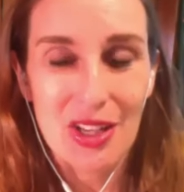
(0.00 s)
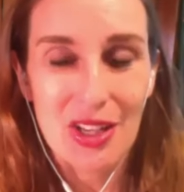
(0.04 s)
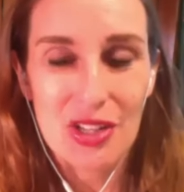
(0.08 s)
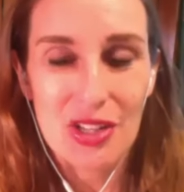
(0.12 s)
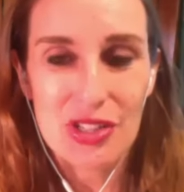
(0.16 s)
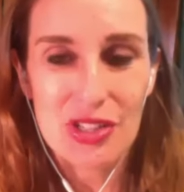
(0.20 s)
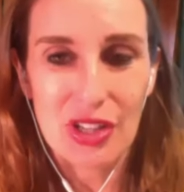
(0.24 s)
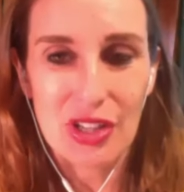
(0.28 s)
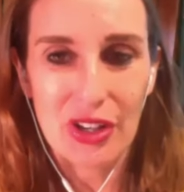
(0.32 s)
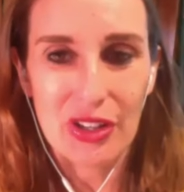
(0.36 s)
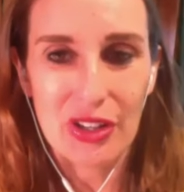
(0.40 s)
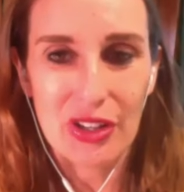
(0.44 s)

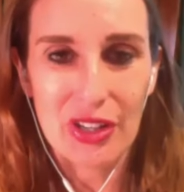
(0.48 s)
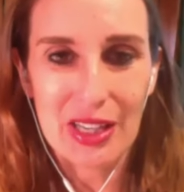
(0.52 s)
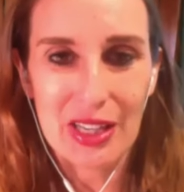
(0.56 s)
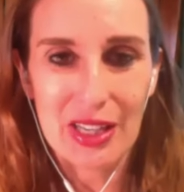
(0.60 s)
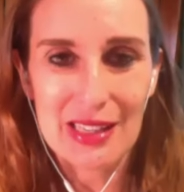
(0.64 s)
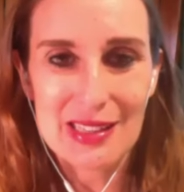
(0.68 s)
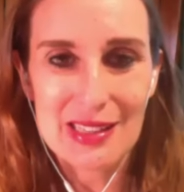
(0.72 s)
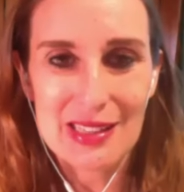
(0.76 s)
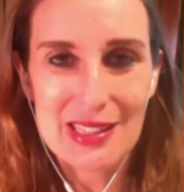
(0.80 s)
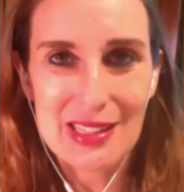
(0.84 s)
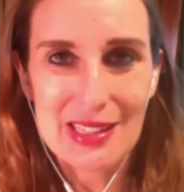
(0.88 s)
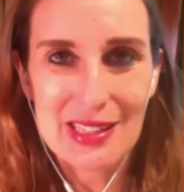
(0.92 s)
So
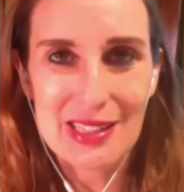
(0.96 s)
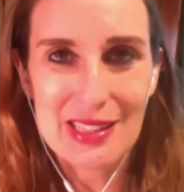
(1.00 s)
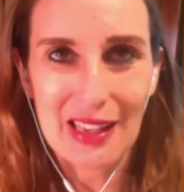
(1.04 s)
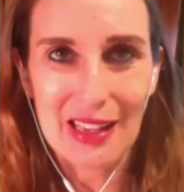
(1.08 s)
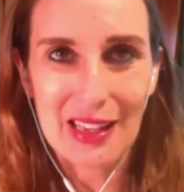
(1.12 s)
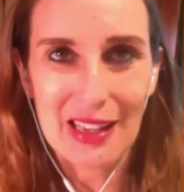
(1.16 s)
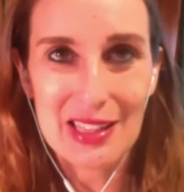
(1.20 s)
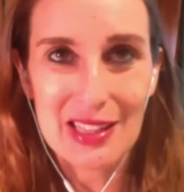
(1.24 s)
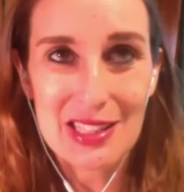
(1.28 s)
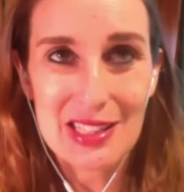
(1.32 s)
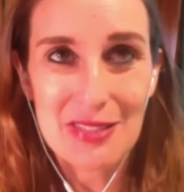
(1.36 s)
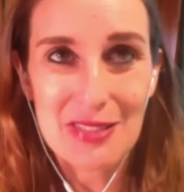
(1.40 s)
it's, uh,
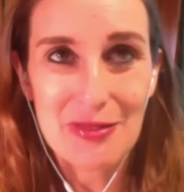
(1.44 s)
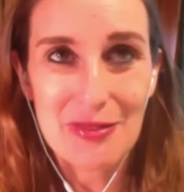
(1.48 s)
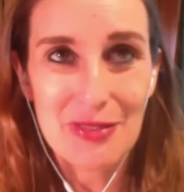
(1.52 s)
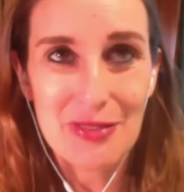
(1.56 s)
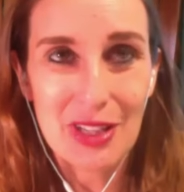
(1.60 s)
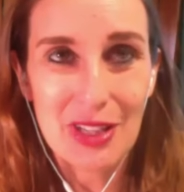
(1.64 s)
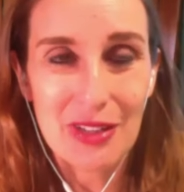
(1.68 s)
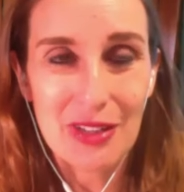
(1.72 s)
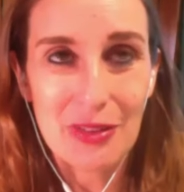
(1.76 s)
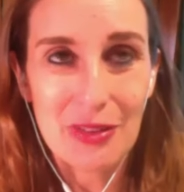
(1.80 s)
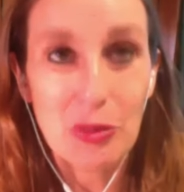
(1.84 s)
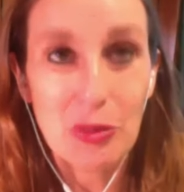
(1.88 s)
it's a very,